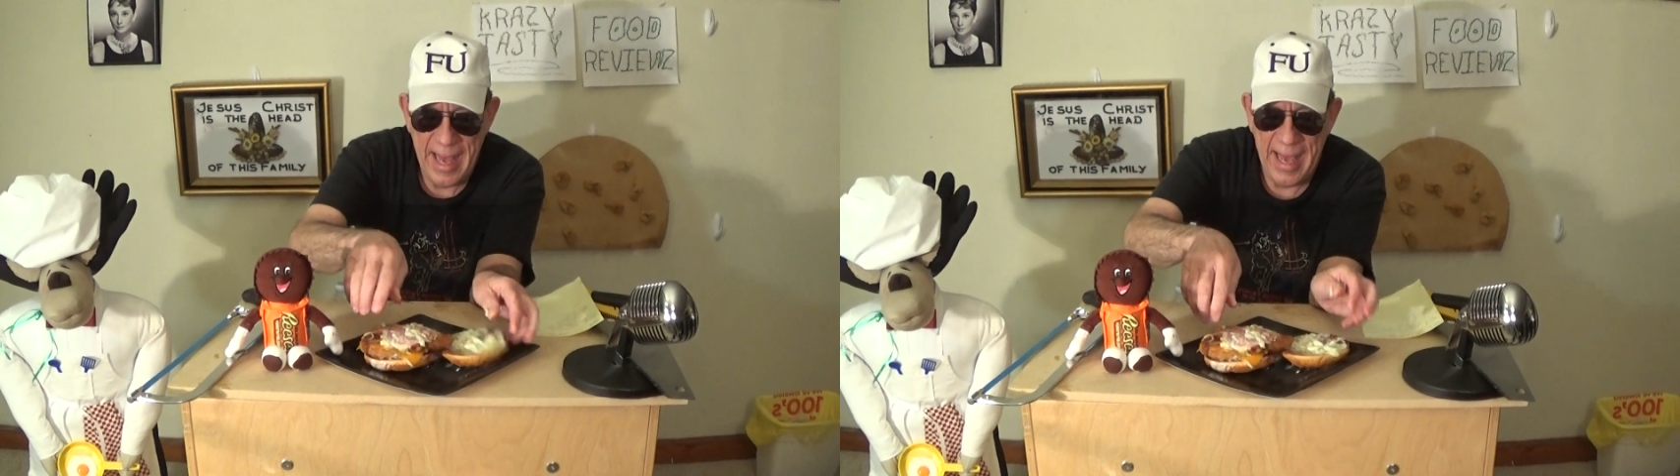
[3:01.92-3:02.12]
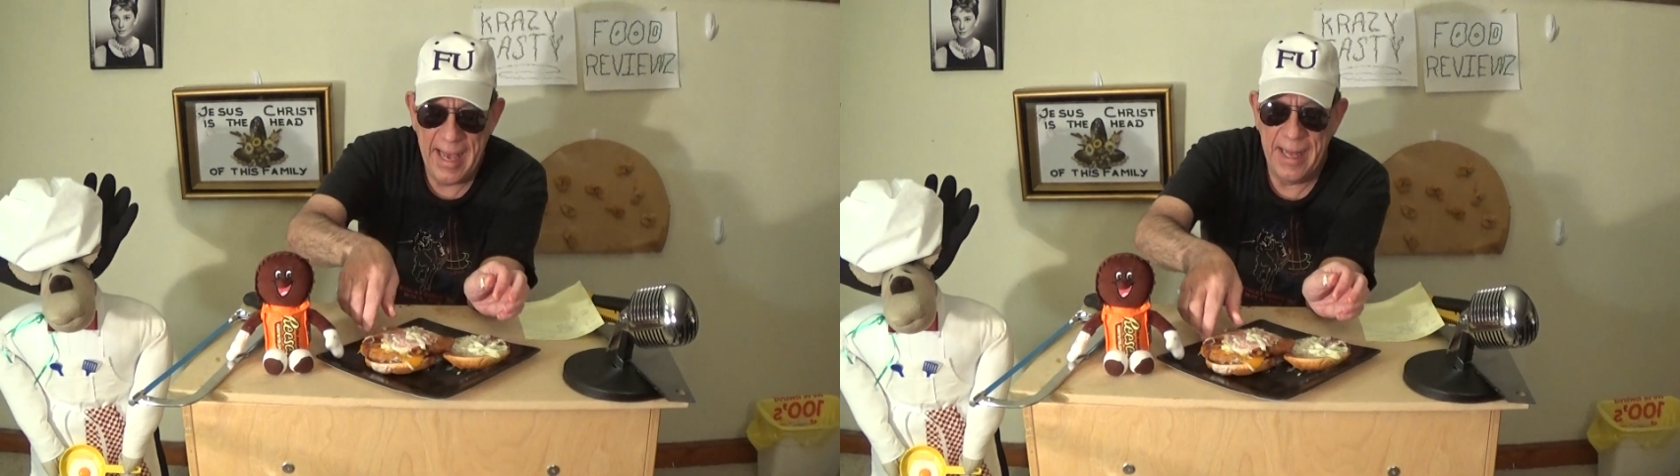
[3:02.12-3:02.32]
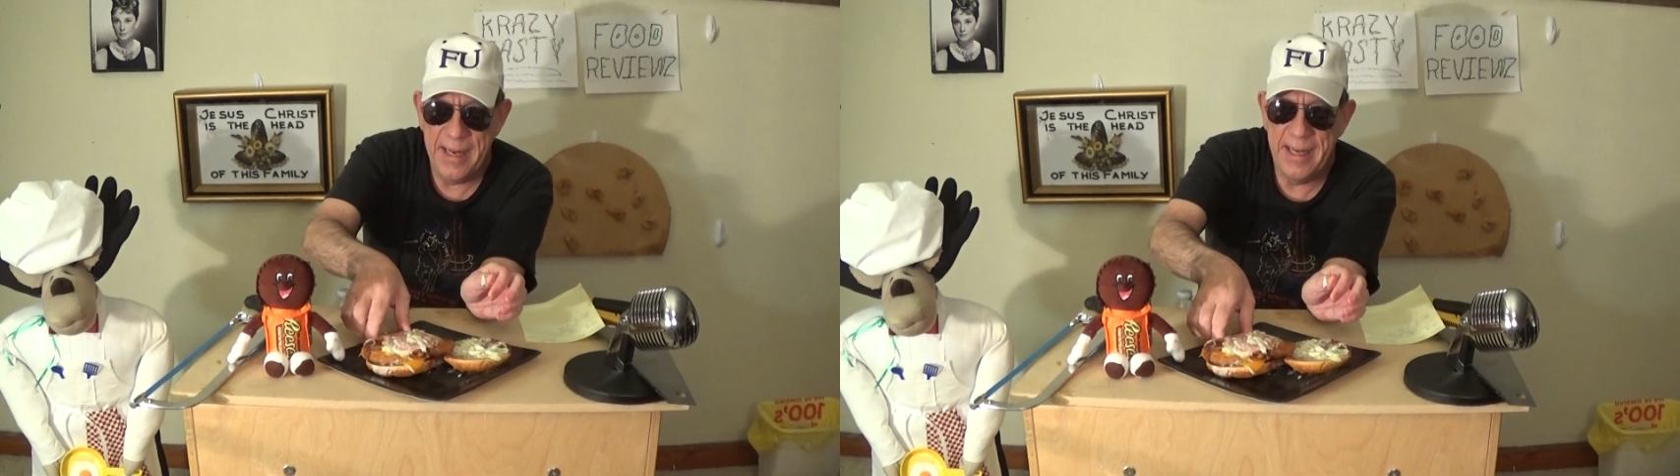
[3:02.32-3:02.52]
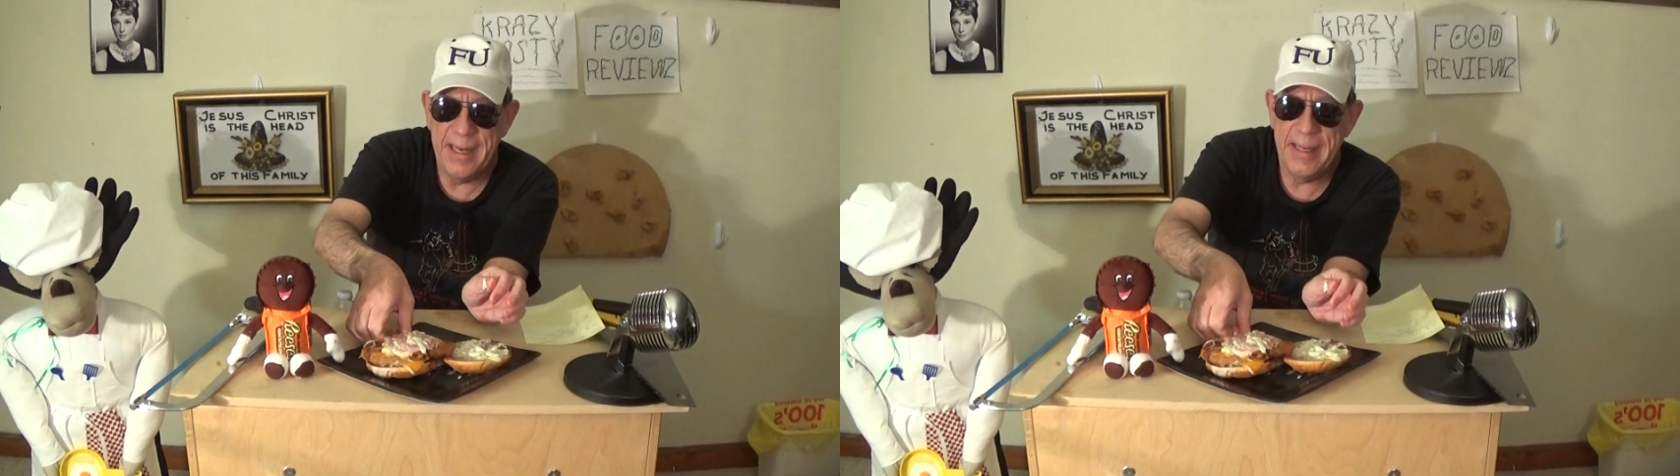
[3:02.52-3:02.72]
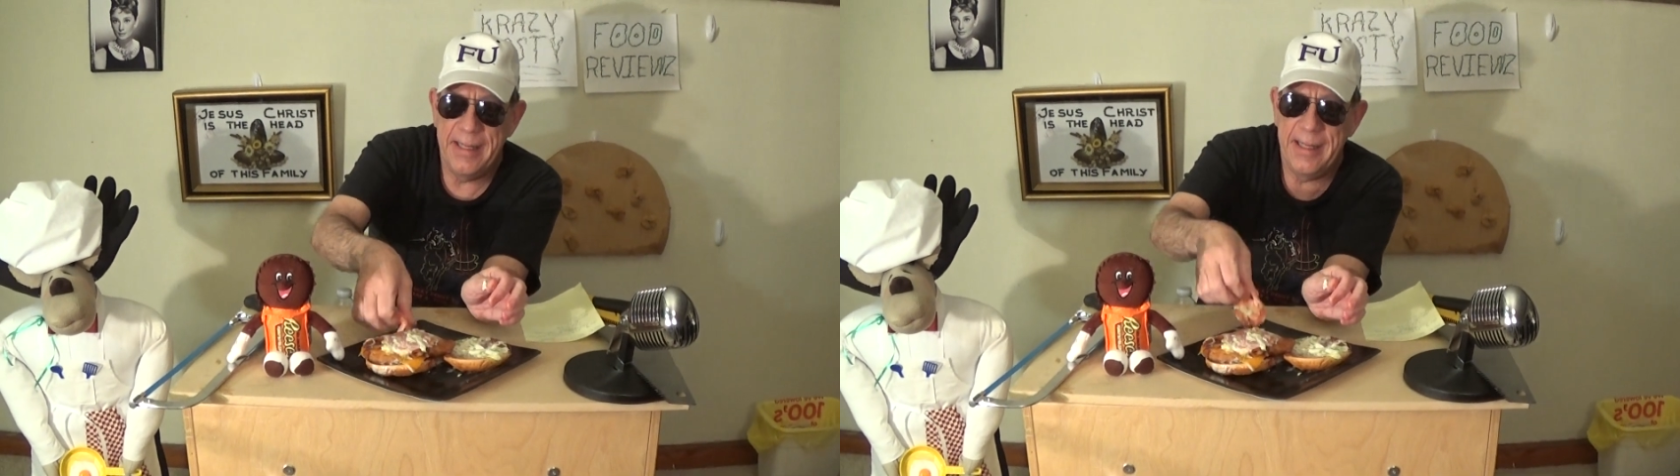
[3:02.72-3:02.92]
And
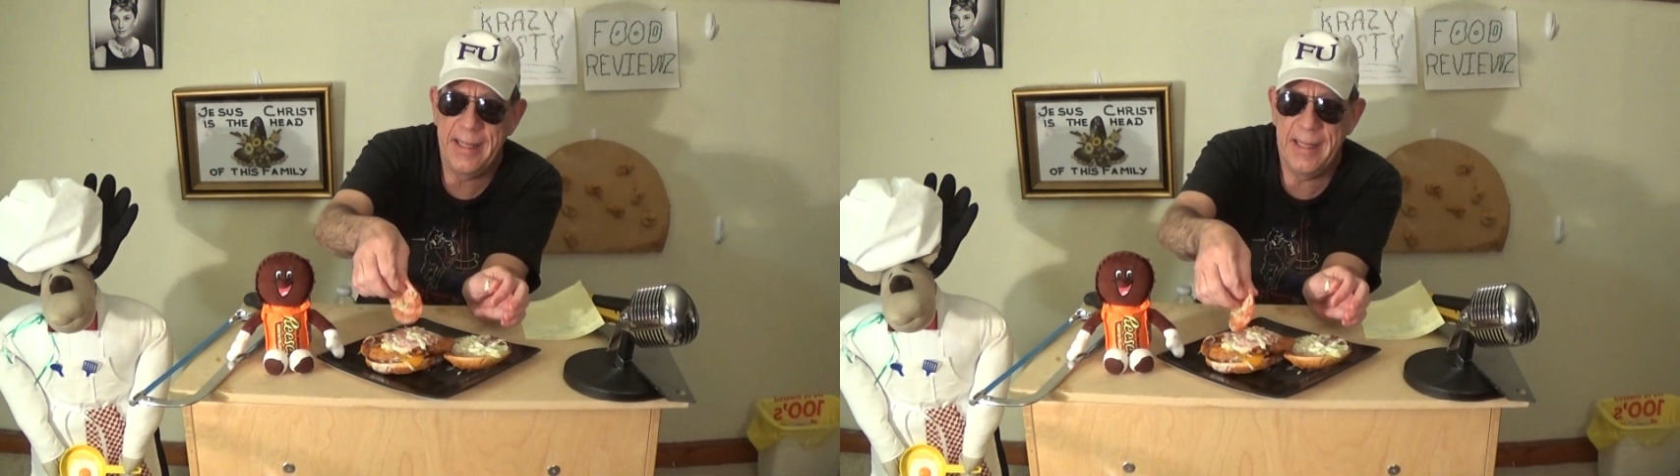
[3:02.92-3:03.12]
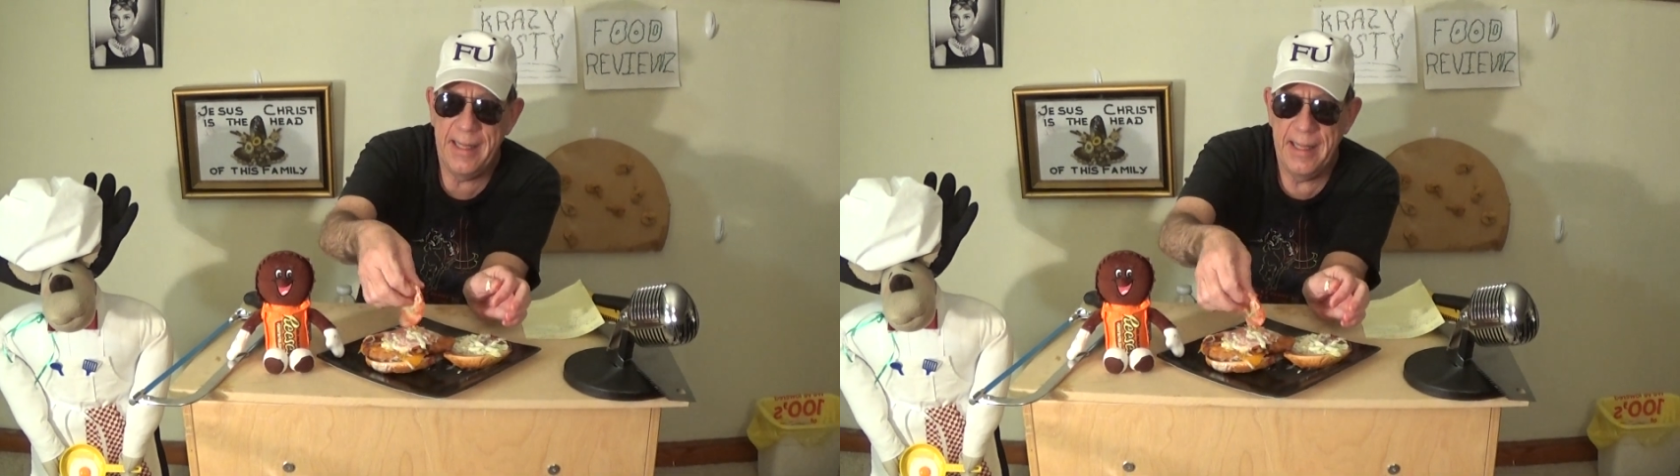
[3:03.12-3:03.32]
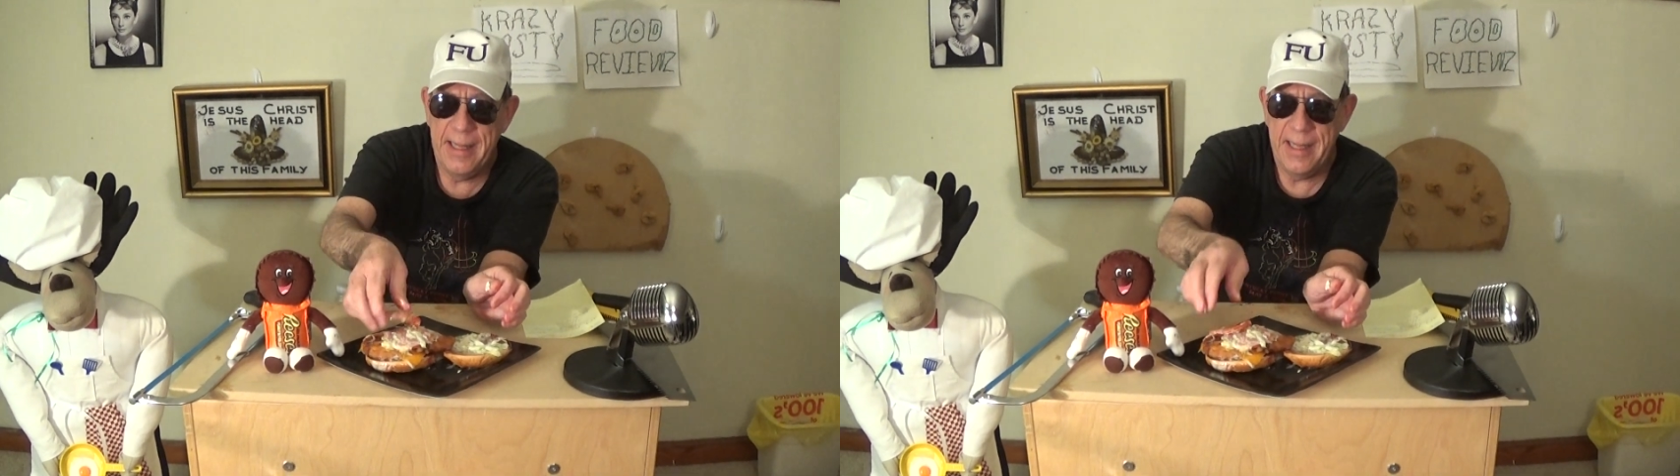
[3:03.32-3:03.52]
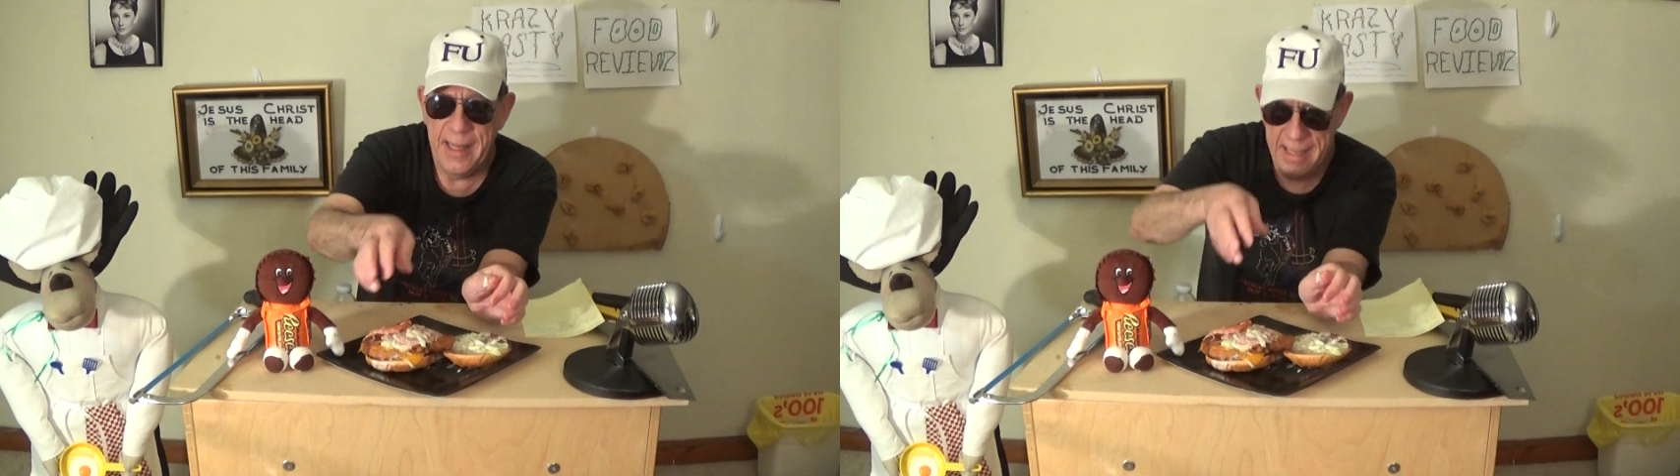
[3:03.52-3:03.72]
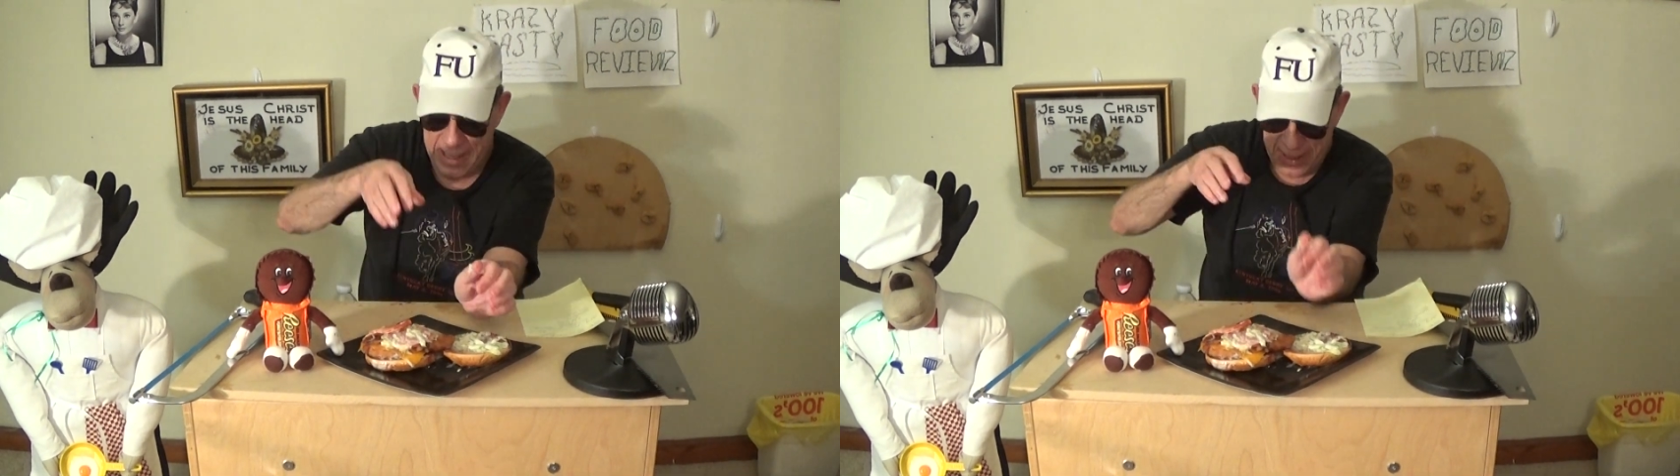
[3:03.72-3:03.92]
uh,
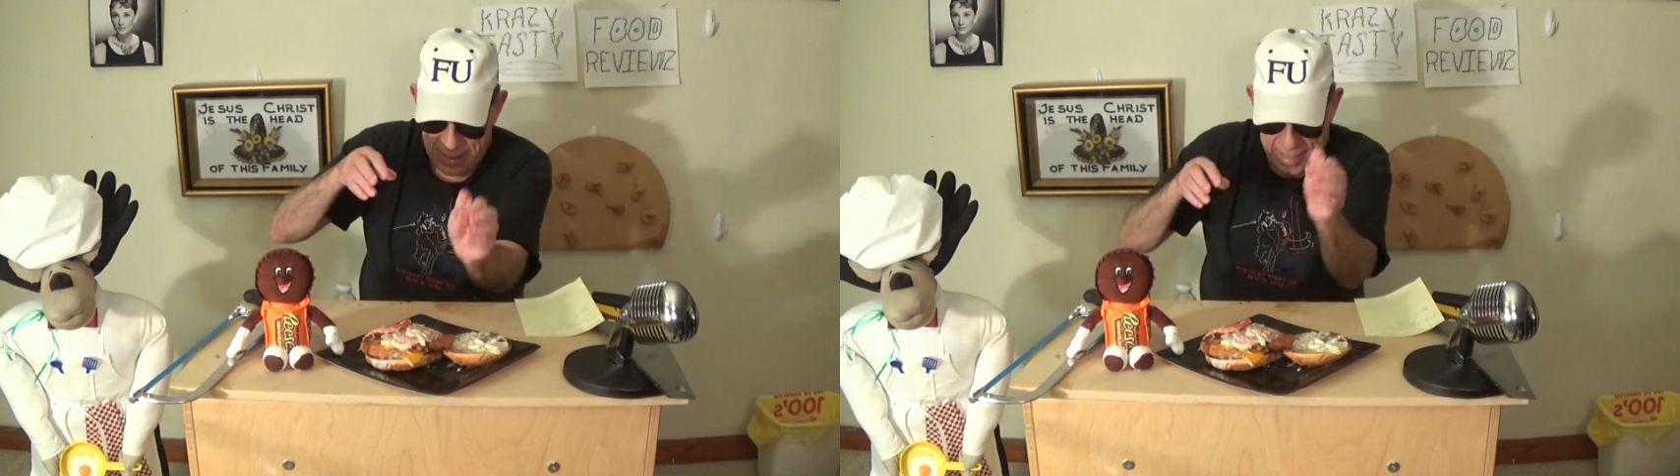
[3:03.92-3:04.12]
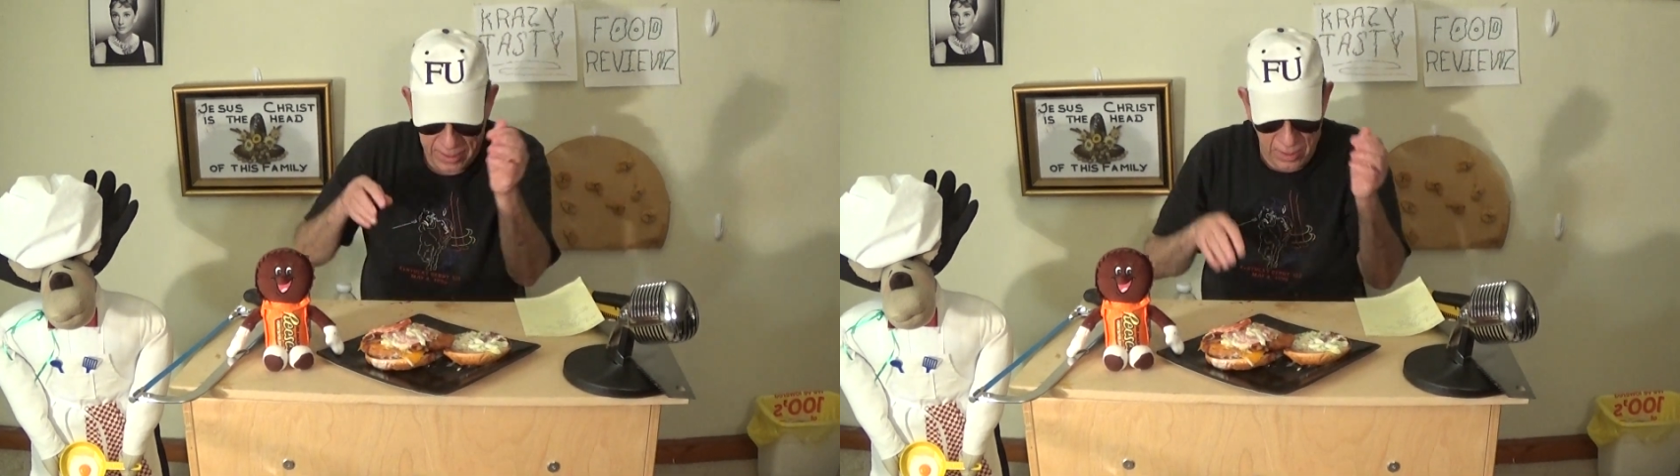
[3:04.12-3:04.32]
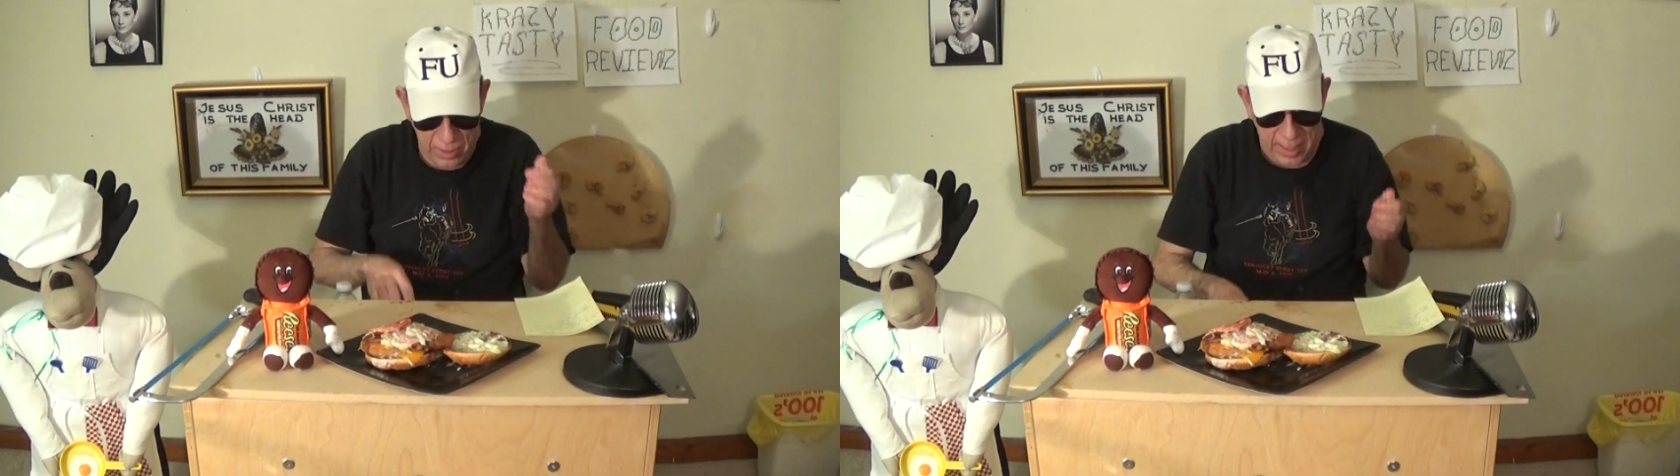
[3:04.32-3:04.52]
that's all.